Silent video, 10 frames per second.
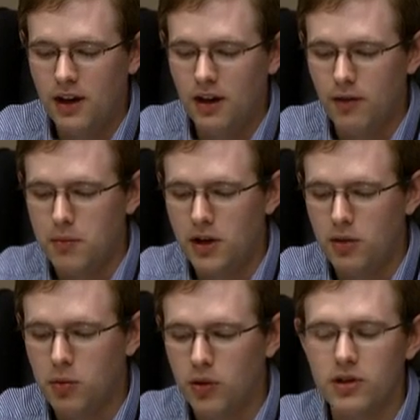of a
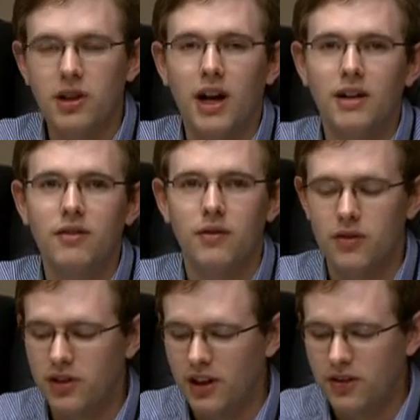menu board sign from
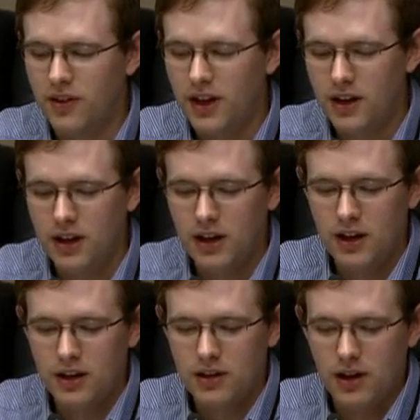6 feet
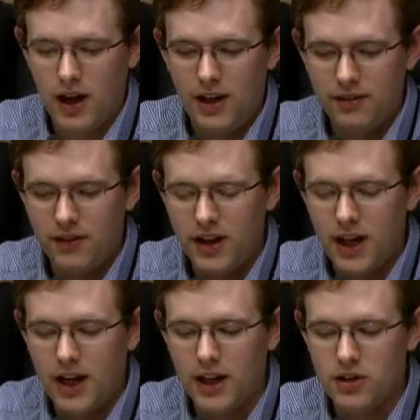to 8 feet
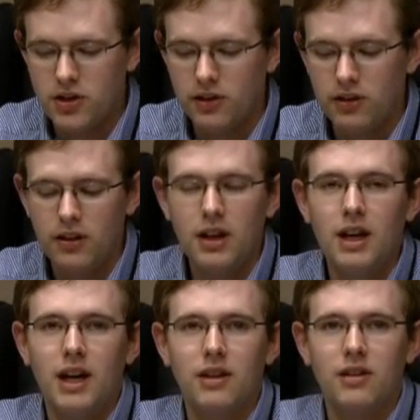8 inches.
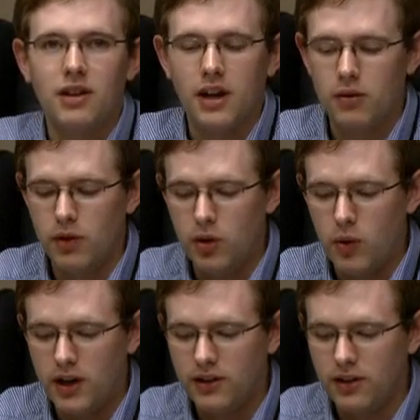And the second
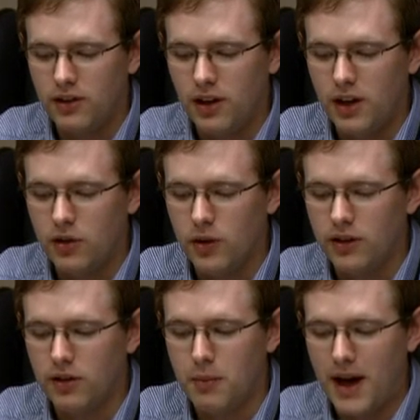request is to
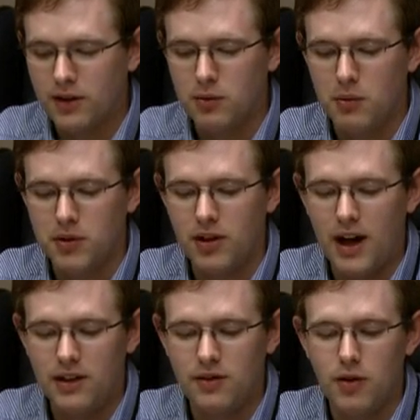increase the maximum
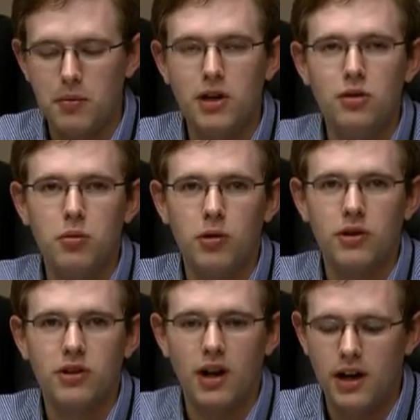size of a menu
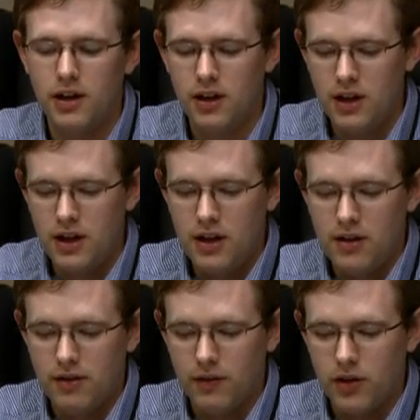board sign
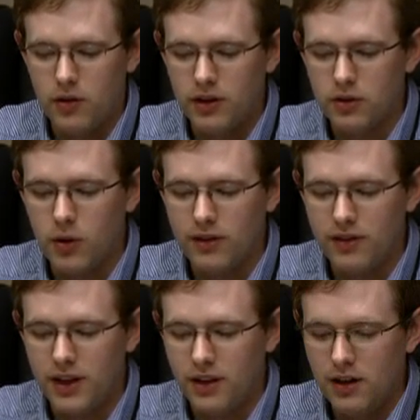from 30 square
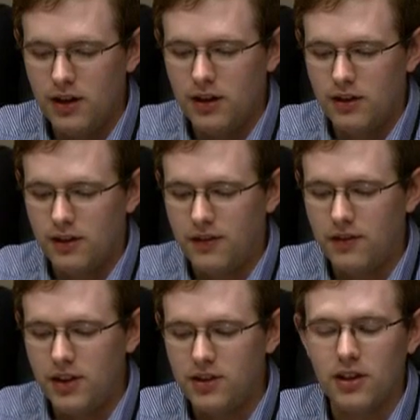feet to
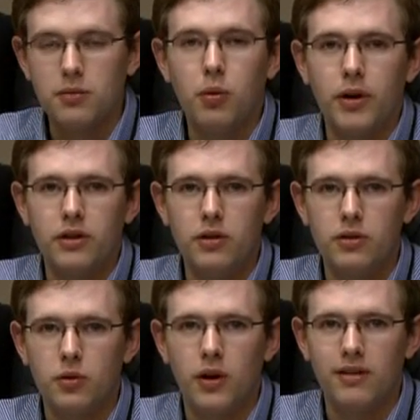56.2
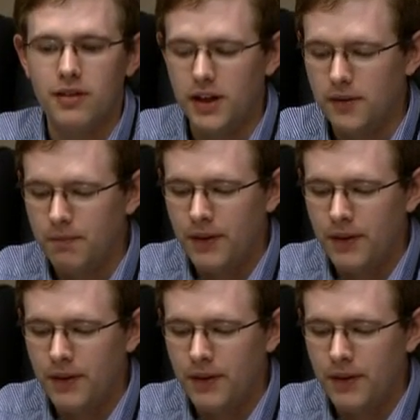square feet.